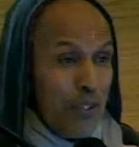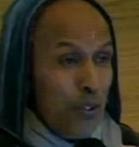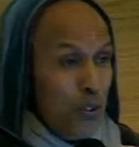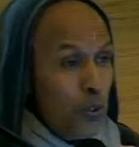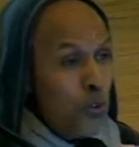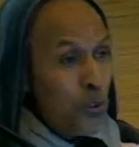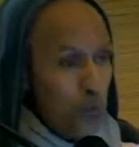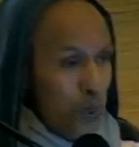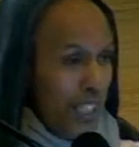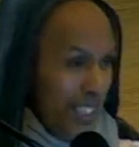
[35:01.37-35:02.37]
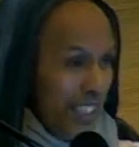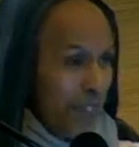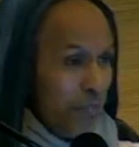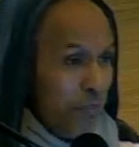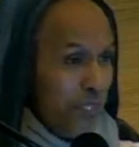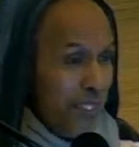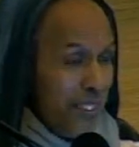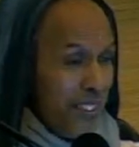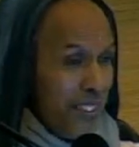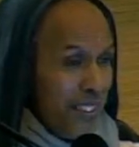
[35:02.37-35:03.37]
the new training,
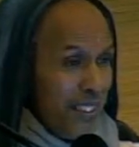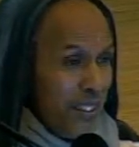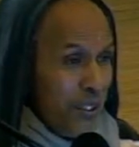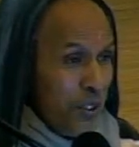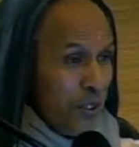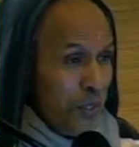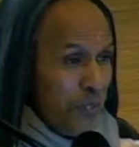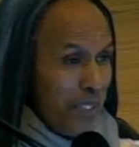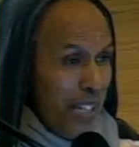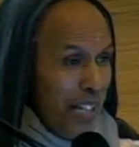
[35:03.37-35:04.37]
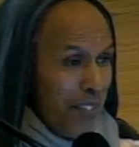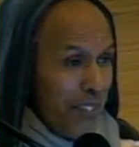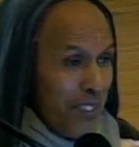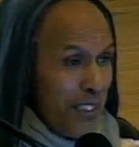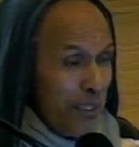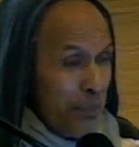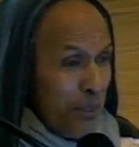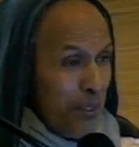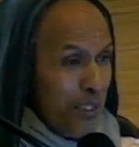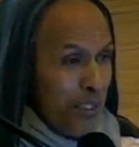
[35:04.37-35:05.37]
you know, after the
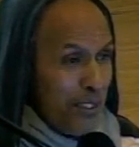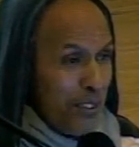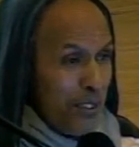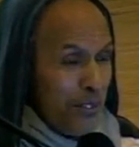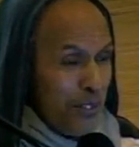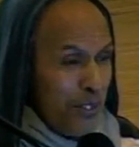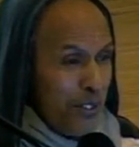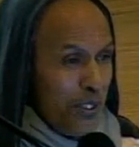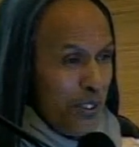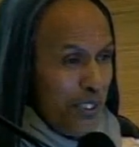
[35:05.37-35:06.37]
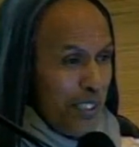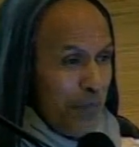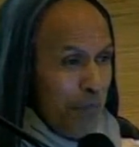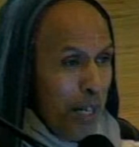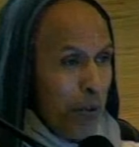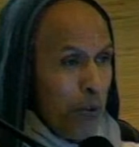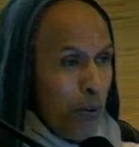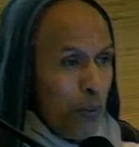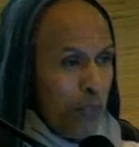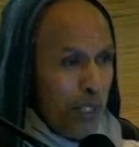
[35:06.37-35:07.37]
experience of, you know, the by
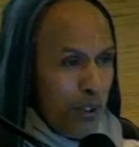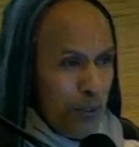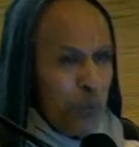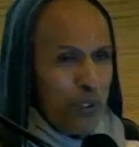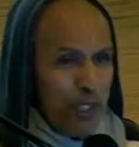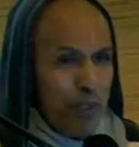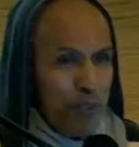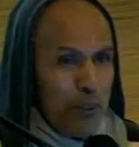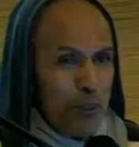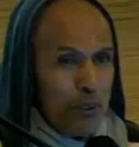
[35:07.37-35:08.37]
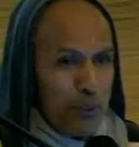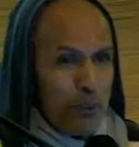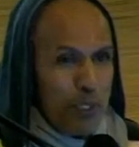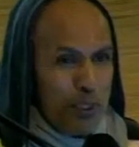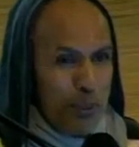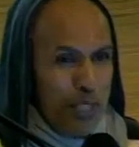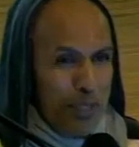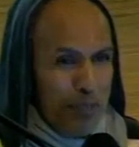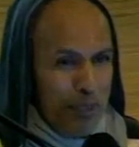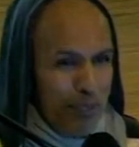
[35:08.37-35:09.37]
hook or by crook that we used to be
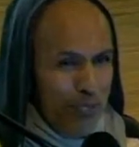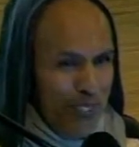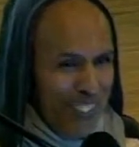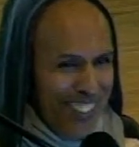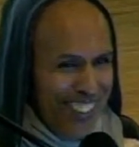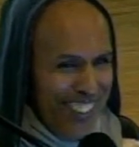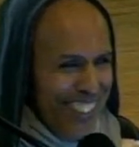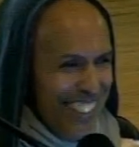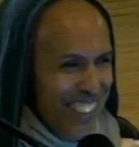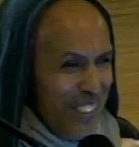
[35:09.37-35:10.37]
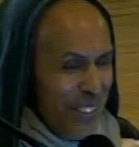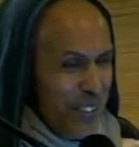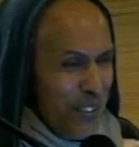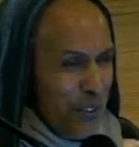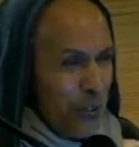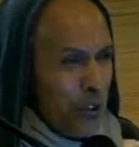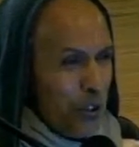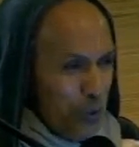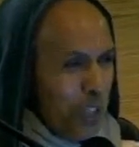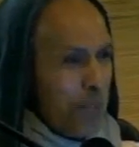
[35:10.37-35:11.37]
trained before. You know, you
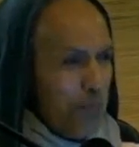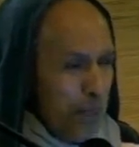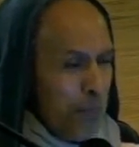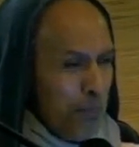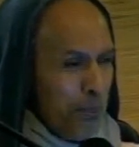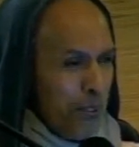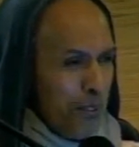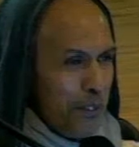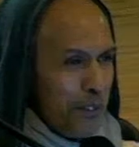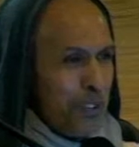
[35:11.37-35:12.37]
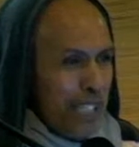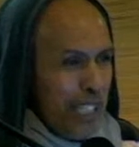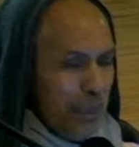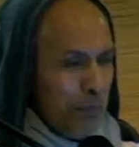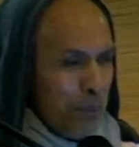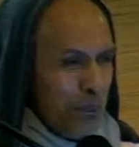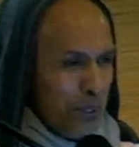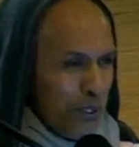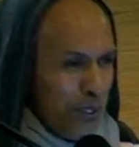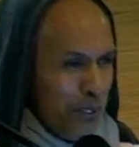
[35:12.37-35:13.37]
trick people to take the
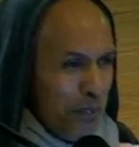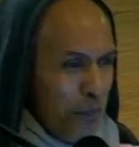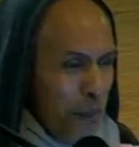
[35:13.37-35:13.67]
books.